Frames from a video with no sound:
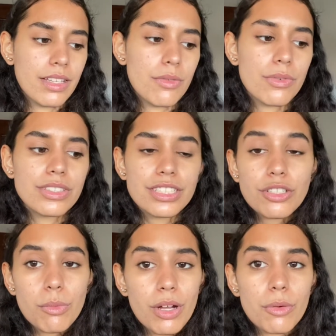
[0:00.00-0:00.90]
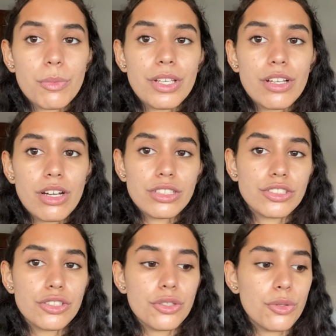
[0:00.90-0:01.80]
From season 1, we got
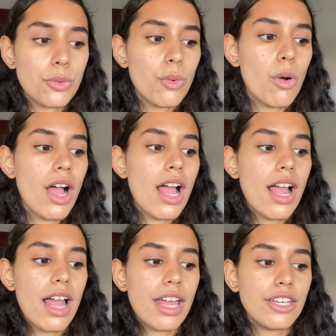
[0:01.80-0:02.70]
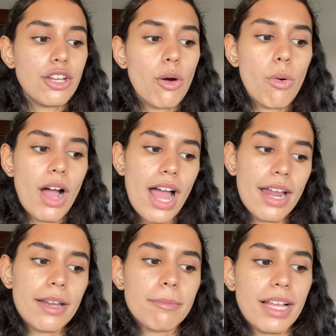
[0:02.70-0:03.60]
to know
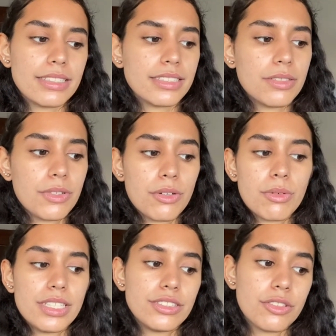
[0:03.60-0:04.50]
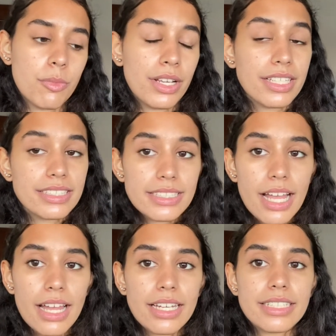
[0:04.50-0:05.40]
Adam has a difficult relationship with his
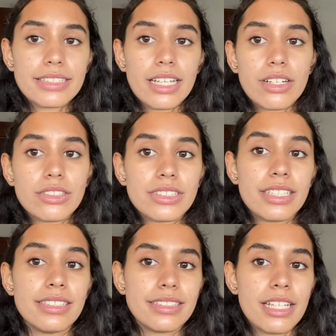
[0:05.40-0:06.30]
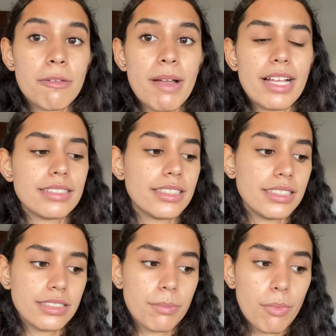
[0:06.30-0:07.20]
dad. His dad constantly seeing him as a
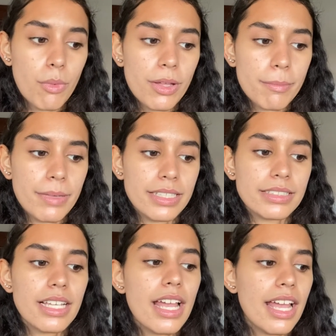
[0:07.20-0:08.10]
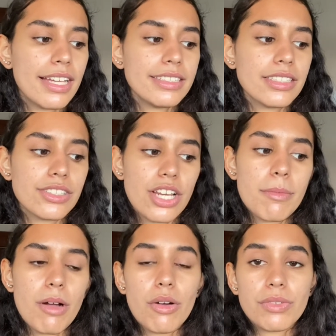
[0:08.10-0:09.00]
disappointment, and he's
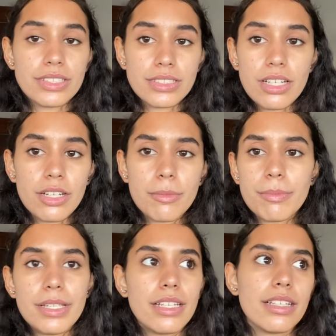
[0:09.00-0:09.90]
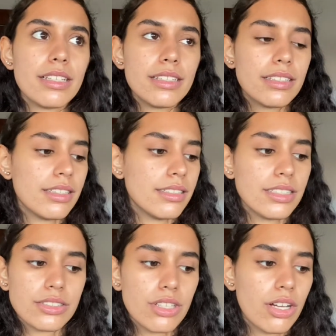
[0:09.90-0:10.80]
ashamed of his son. Being
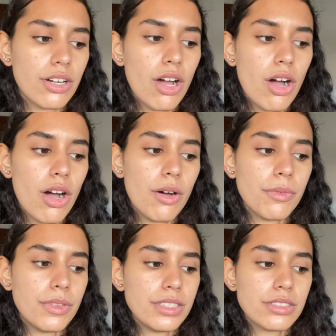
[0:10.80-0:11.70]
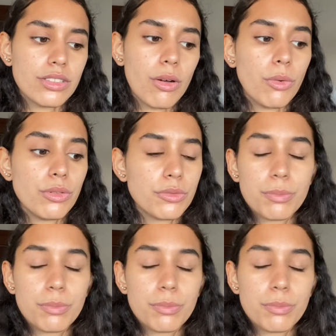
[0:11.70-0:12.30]
the son of the school's